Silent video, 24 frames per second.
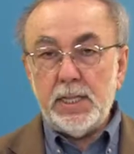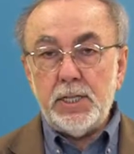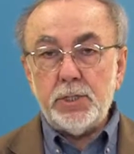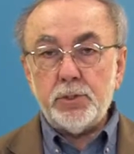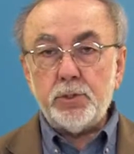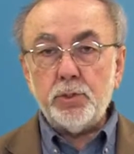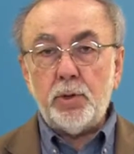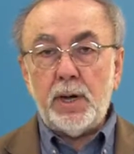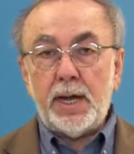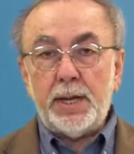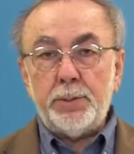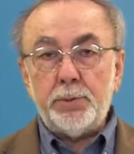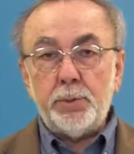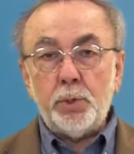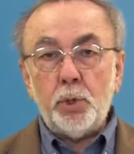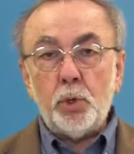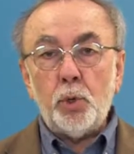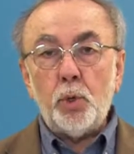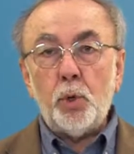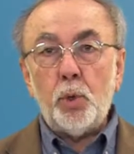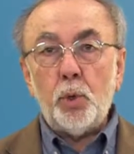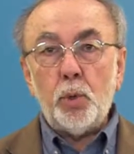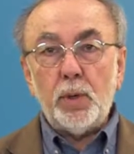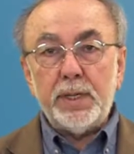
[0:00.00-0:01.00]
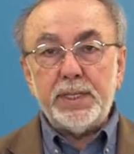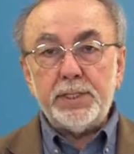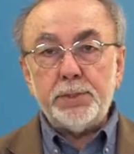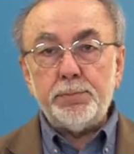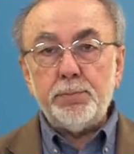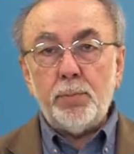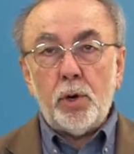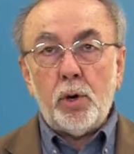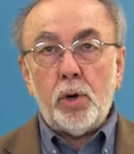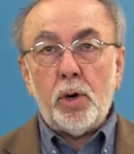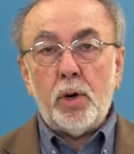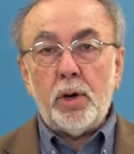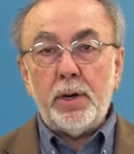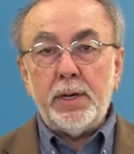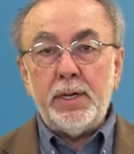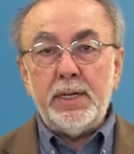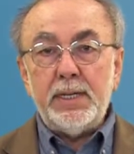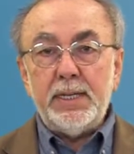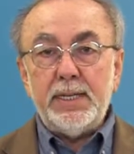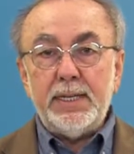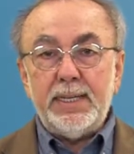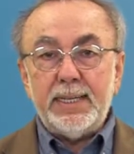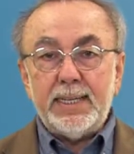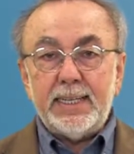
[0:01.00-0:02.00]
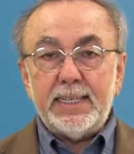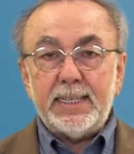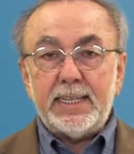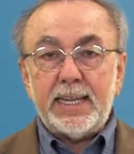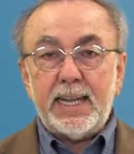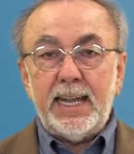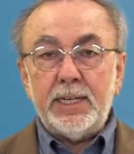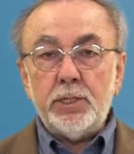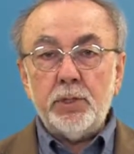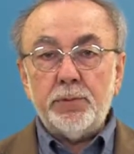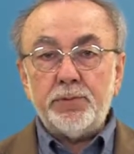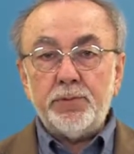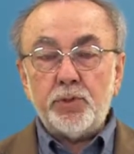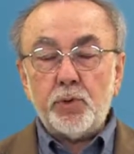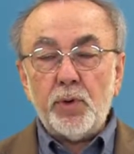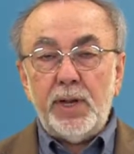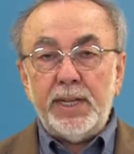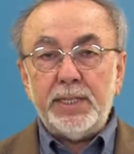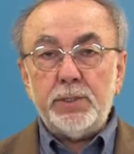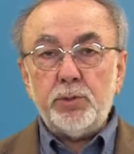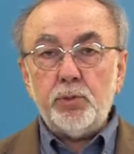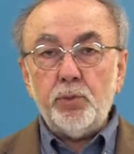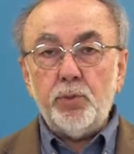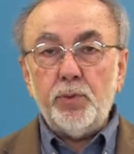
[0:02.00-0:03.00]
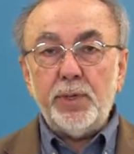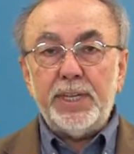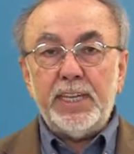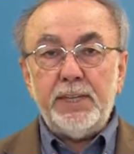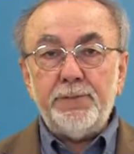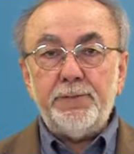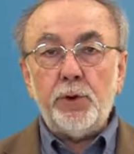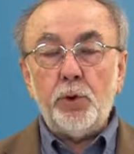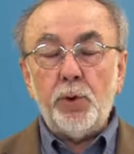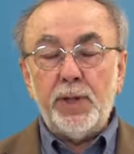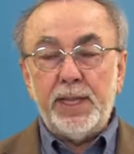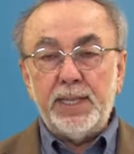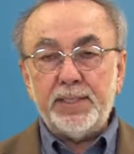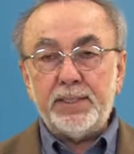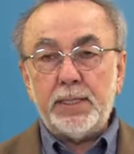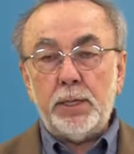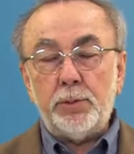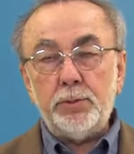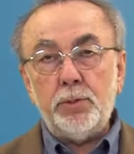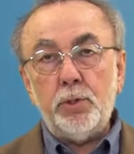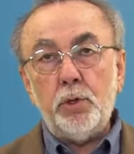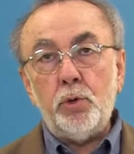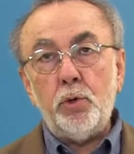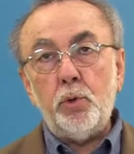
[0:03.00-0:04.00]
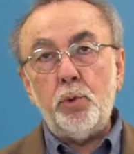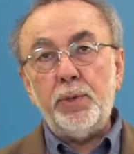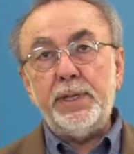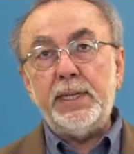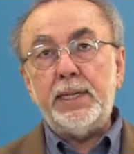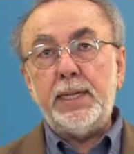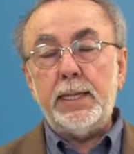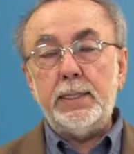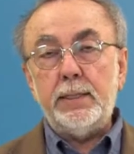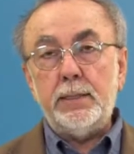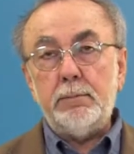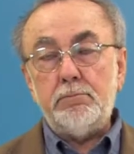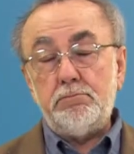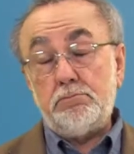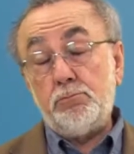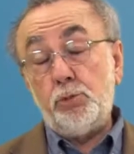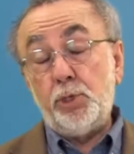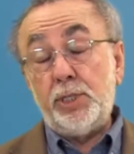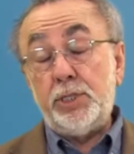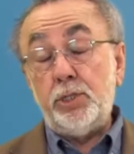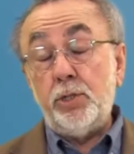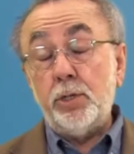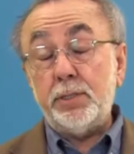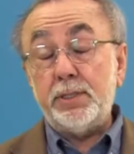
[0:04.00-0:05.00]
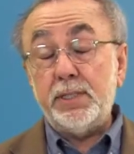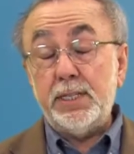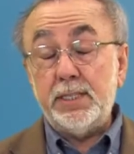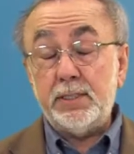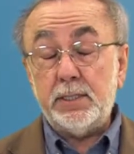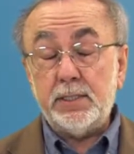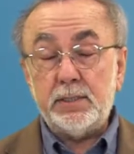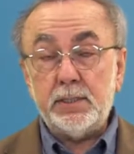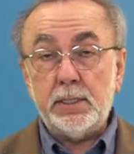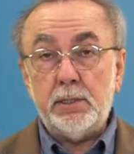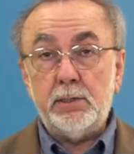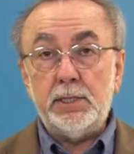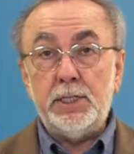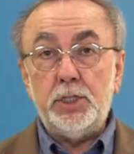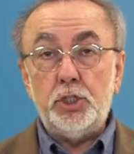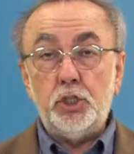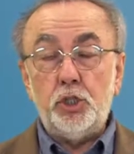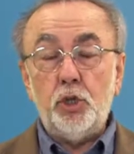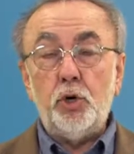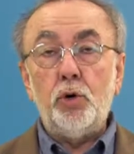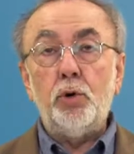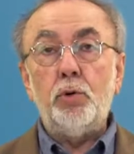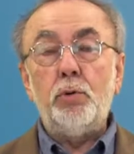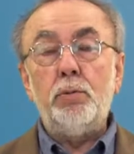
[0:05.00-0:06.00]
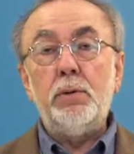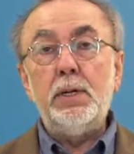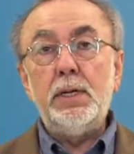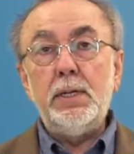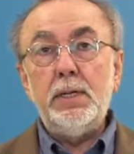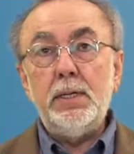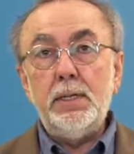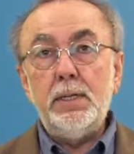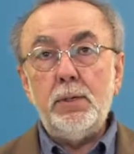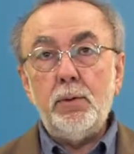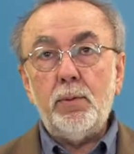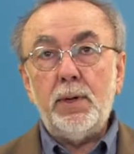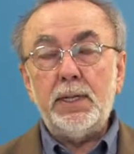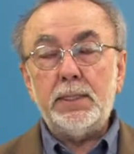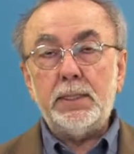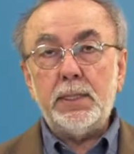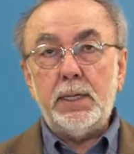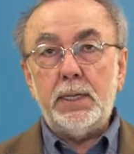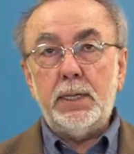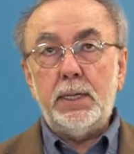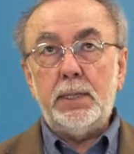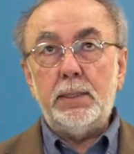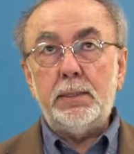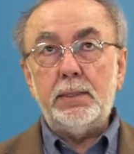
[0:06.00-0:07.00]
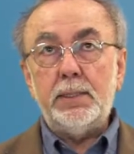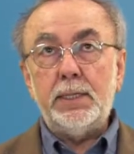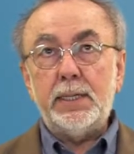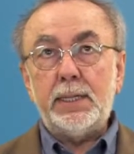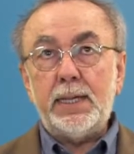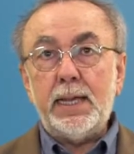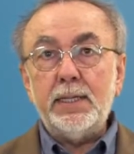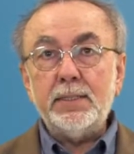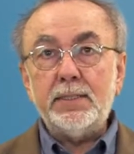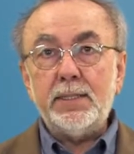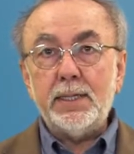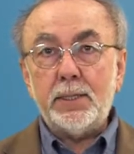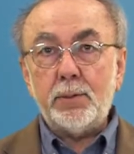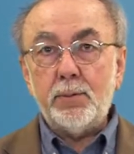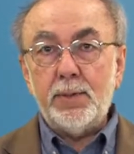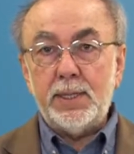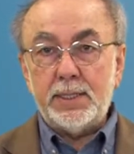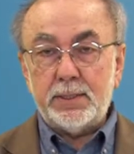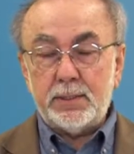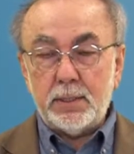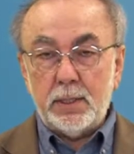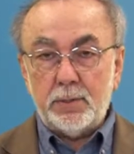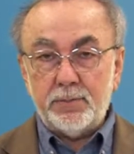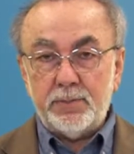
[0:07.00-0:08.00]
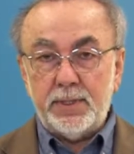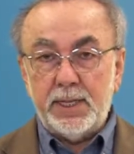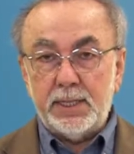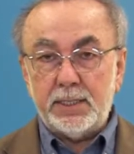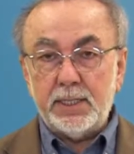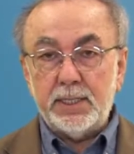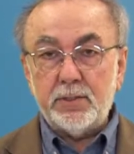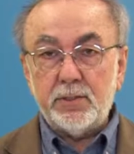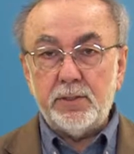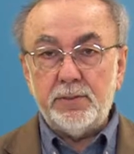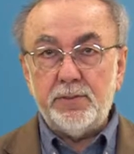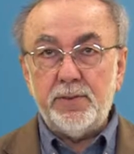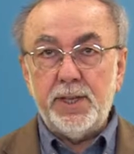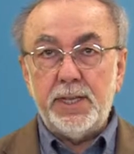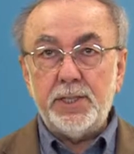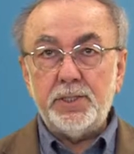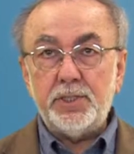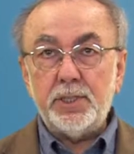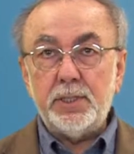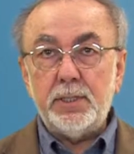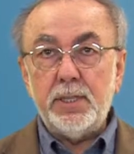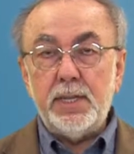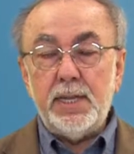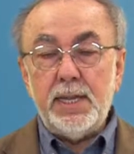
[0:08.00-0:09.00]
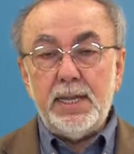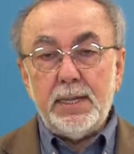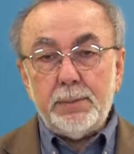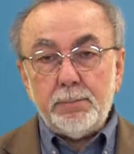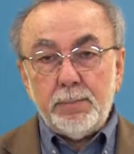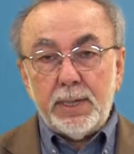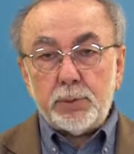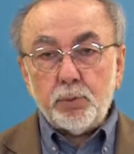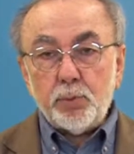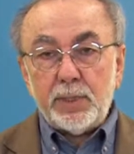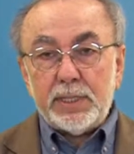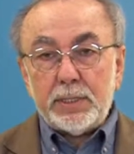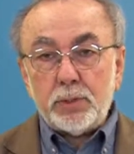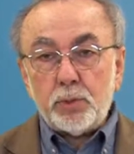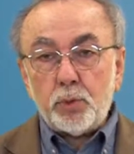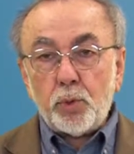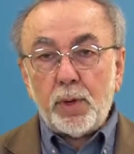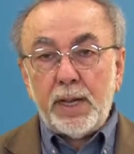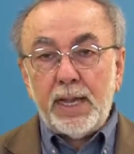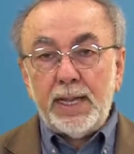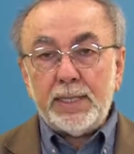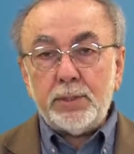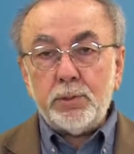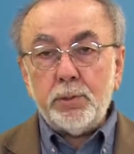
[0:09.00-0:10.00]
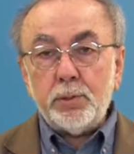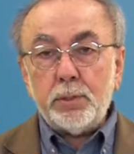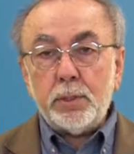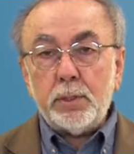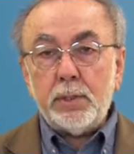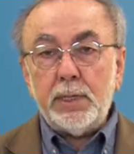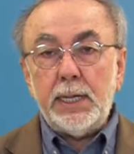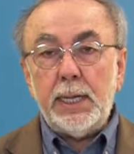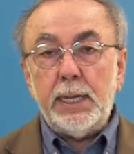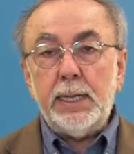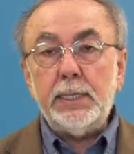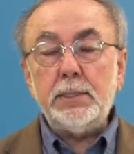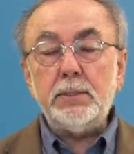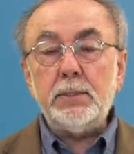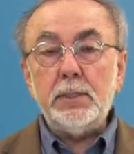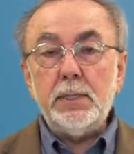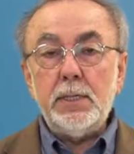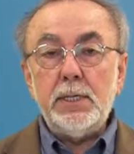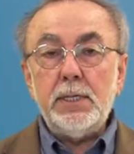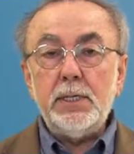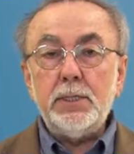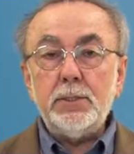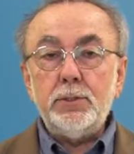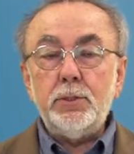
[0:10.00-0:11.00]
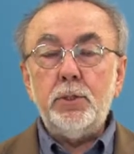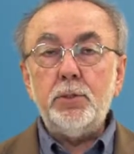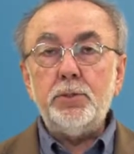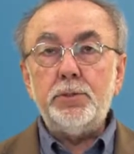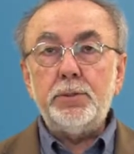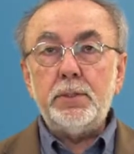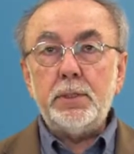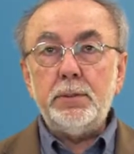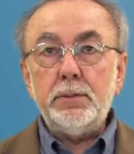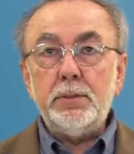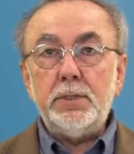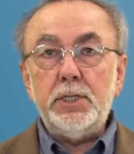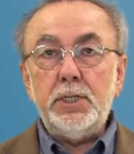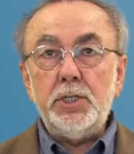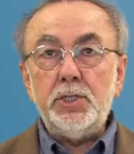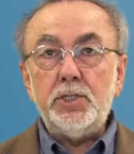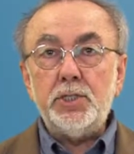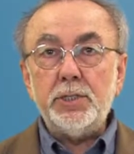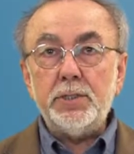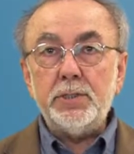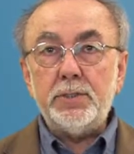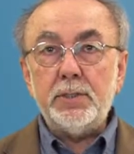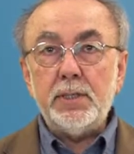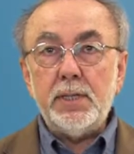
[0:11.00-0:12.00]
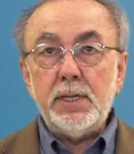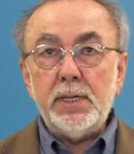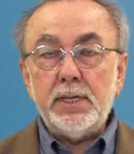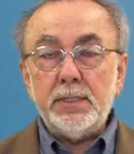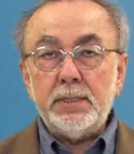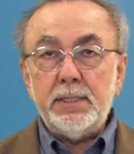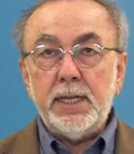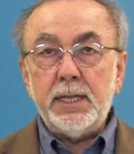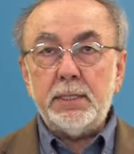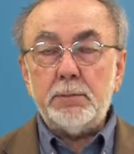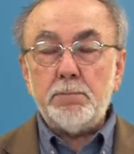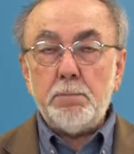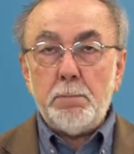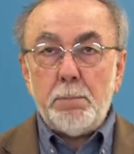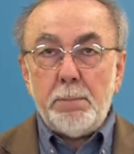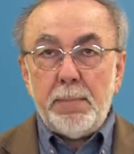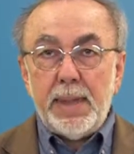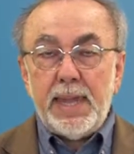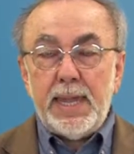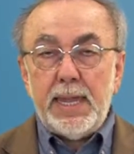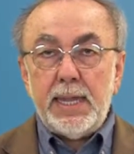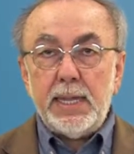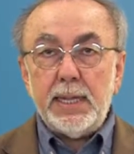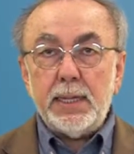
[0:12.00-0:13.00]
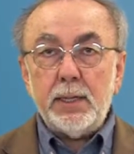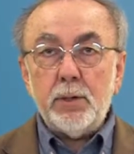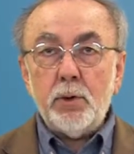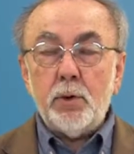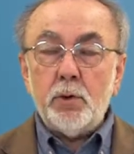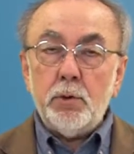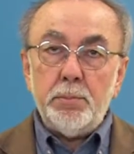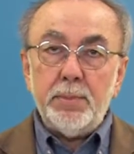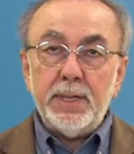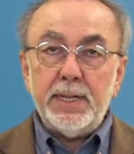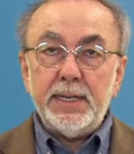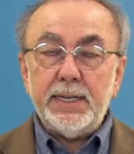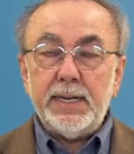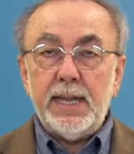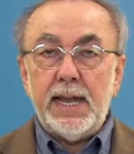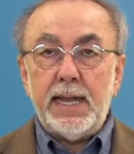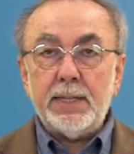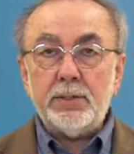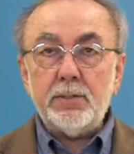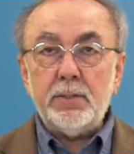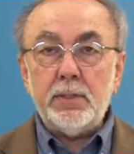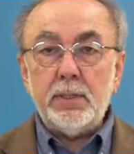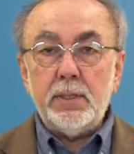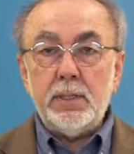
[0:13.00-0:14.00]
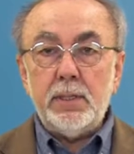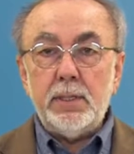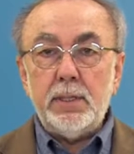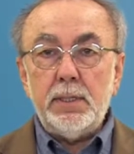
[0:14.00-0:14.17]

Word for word: So our role is more in kind of trying to influence, although we, can, we don't necessarily know what are the consequences of that intervention, but we try to create those conditions that may or may not,